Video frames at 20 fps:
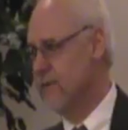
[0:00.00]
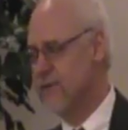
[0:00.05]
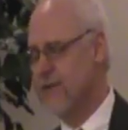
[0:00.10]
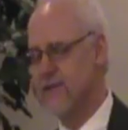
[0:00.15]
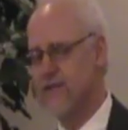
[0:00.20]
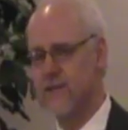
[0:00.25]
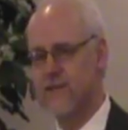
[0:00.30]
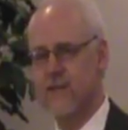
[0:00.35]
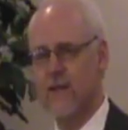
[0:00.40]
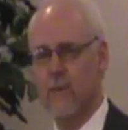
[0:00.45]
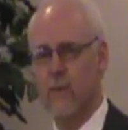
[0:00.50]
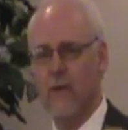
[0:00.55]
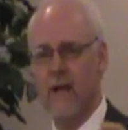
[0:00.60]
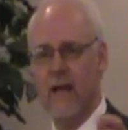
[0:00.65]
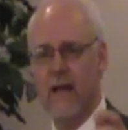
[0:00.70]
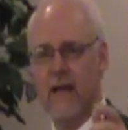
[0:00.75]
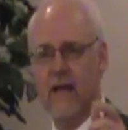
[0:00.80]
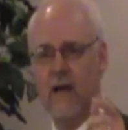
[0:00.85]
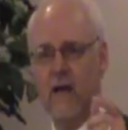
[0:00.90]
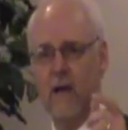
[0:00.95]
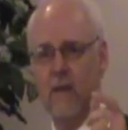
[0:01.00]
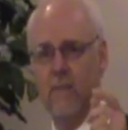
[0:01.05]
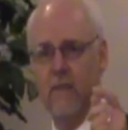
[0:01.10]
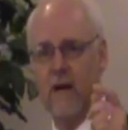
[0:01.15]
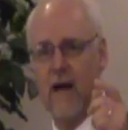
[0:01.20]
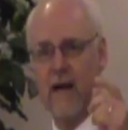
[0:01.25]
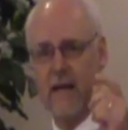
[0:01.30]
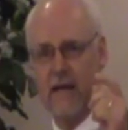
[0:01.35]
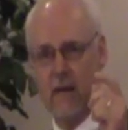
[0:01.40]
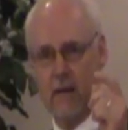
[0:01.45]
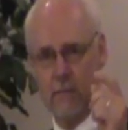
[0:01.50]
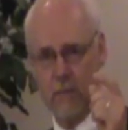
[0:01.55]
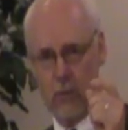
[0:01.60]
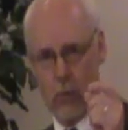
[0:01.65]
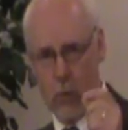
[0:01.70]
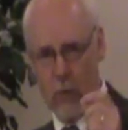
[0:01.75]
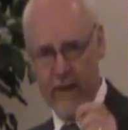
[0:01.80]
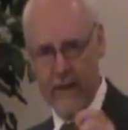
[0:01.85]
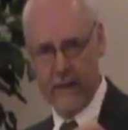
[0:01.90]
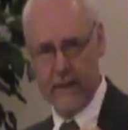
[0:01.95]
Jesus said, When I come, I come
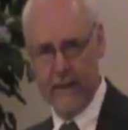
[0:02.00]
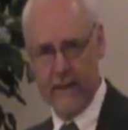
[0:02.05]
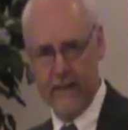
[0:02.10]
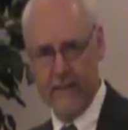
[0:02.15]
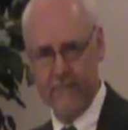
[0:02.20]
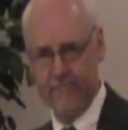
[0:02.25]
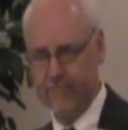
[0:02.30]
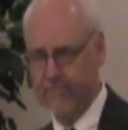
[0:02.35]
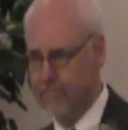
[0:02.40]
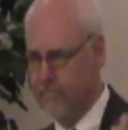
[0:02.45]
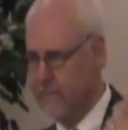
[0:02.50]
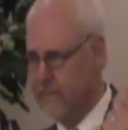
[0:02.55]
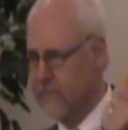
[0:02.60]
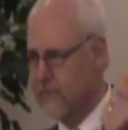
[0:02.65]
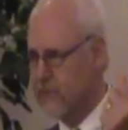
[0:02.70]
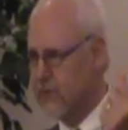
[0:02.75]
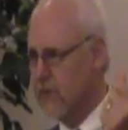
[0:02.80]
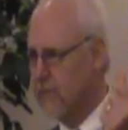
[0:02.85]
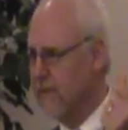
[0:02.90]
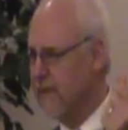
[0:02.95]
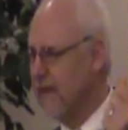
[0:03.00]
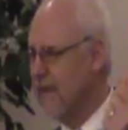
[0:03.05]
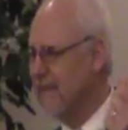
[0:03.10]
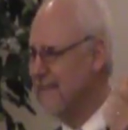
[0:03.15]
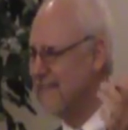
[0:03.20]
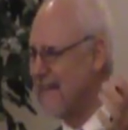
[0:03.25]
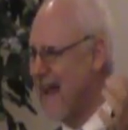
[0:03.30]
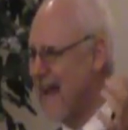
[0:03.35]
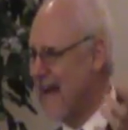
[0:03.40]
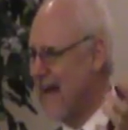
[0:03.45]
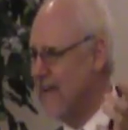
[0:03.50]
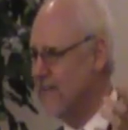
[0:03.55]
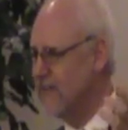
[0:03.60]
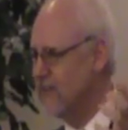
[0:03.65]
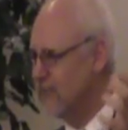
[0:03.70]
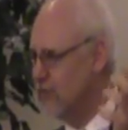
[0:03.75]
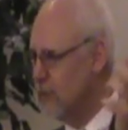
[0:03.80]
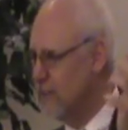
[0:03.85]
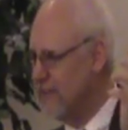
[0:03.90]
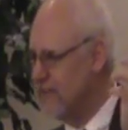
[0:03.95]
quickly. It's going to be like tachos,
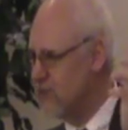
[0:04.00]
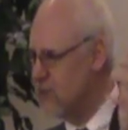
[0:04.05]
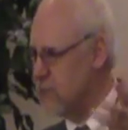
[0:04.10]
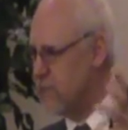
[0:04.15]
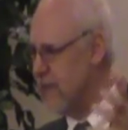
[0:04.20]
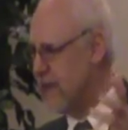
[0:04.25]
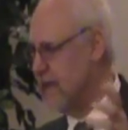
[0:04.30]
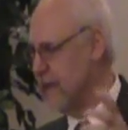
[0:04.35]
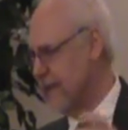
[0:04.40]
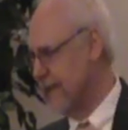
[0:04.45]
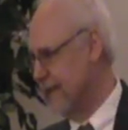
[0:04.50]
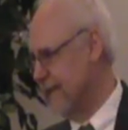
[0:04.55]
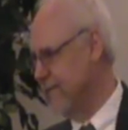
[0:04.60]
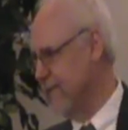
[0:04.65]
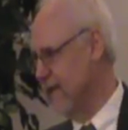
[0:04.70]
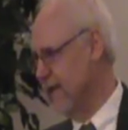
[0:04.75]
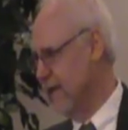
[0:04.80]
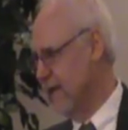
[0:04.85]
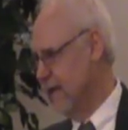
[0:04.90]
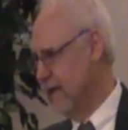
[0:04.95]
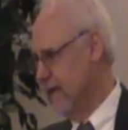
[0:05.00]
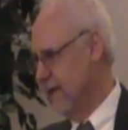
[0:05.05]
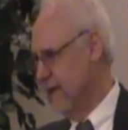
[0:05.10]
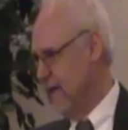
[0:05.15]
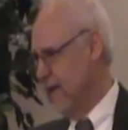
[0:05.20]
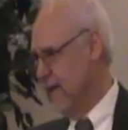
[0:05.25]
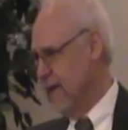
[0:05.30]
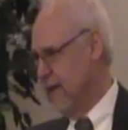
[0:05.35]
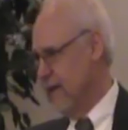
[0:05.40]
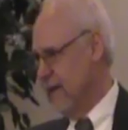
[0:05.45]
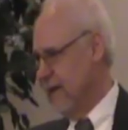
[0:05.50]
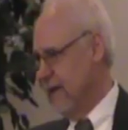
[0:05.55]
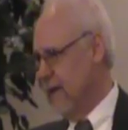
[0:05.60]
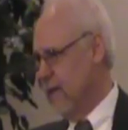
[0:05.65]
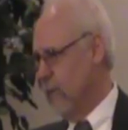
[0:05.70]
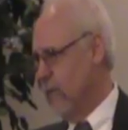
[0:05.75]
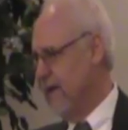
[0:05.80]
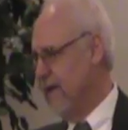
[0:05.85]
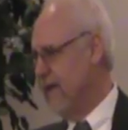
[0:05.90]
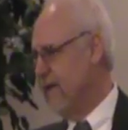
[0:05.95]
it's going to be speedily.
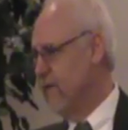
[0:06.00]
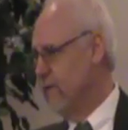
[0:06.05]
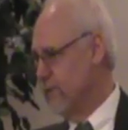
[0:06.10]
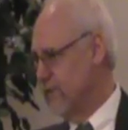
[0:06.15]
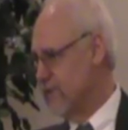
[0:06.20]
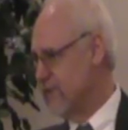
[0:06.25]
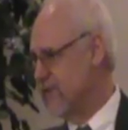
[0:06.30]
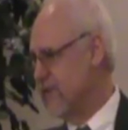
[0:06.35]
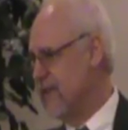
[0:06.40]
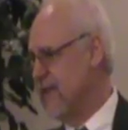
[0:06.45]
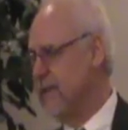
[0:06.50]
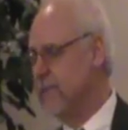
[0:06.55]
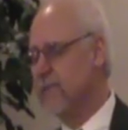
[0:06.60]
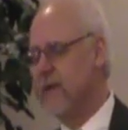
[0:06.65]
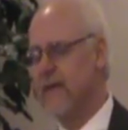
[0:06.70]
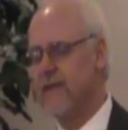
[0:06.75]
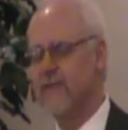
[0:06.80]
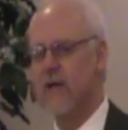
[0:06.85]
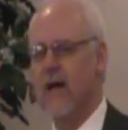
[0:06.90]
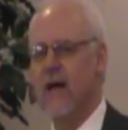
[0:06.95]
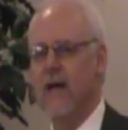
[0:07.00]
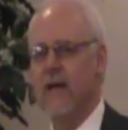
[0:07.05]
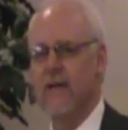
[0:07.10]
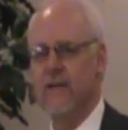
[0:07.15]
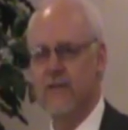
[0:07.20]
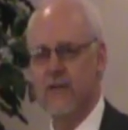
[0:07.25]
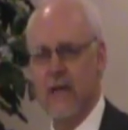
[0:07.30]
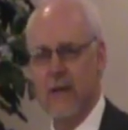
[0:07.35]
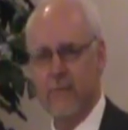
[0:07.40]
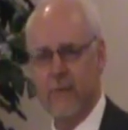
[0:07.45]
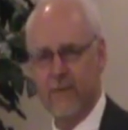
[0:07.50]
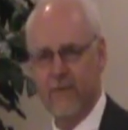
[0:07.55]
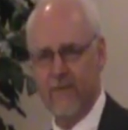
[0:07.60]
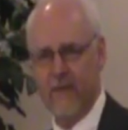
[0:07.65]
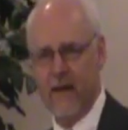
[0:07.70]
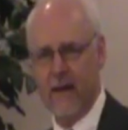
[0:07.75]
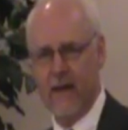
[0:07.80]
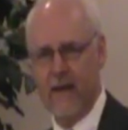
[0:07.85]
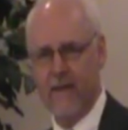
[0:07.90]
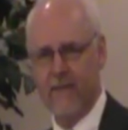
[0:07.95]
And when he was seen by John in chapter
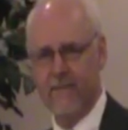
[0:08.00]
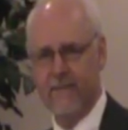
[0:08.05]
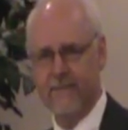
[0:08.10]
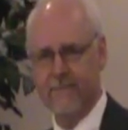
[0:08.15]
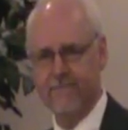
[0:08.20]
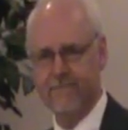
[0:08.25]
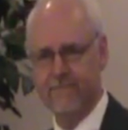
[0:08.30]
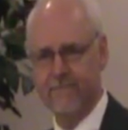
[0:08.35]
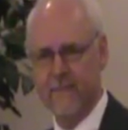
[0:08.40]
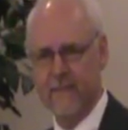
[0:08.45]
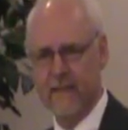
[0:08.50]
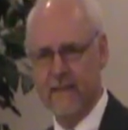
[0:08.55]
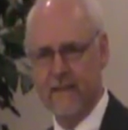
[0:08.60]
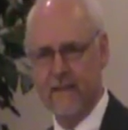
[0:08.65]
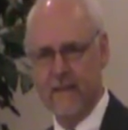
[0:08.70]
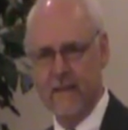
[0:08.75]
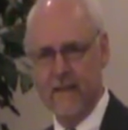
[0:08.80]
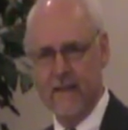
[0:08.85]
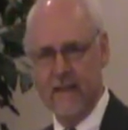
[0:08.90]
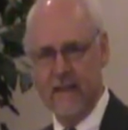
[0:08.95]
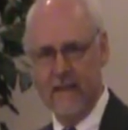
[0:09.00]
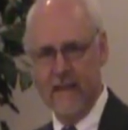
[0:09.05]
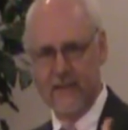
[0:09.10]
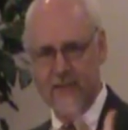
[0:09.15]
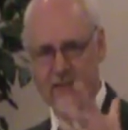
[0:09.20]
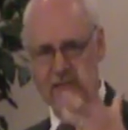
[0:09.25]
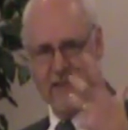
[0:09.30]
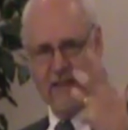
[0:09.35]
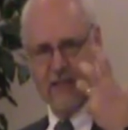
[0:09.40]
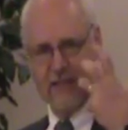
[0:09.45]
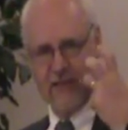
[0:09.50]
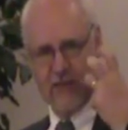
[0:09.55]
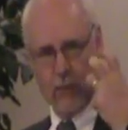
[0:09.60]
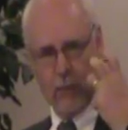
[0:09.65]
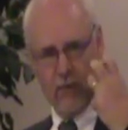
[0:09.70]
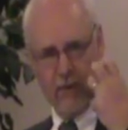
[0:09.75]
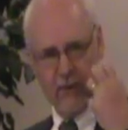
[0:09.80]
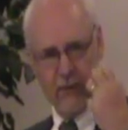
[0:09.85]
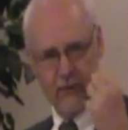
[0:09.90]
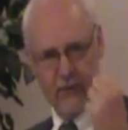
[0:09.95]
5, he's seen as
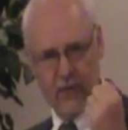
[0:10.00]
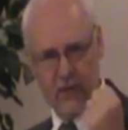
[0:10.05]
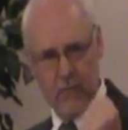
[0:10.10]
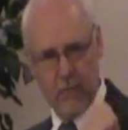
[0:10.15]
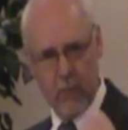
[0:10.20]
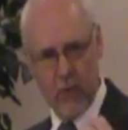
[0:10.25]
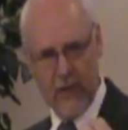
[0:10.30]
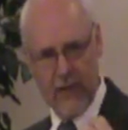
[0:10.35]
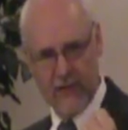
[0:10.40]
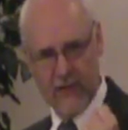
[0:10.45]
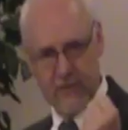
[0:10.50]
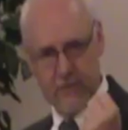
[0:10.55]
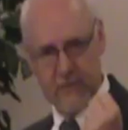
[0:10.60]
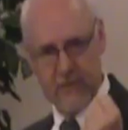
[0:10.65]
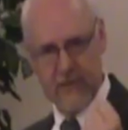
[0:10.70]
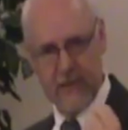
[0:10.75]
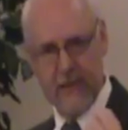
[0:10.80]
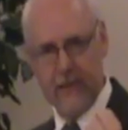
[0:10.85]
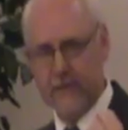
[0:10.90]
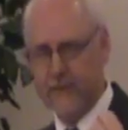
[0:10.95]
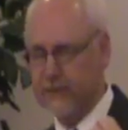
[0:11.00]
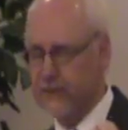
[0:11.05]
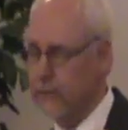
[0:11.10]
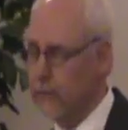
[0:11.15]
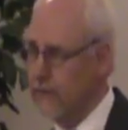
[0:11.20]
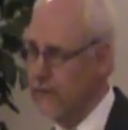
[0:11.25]
the one who's going to break some seals.